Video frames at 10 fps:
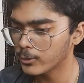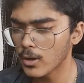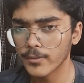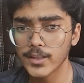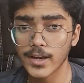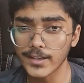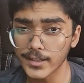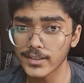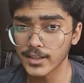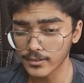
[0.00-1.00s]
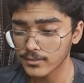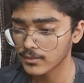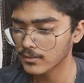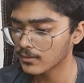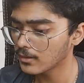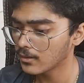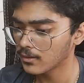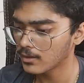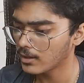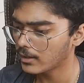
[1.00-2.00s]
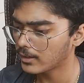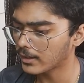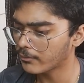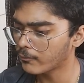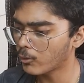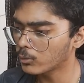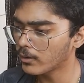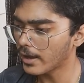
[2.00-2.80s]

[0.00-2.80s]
do everything correctly, like if you follow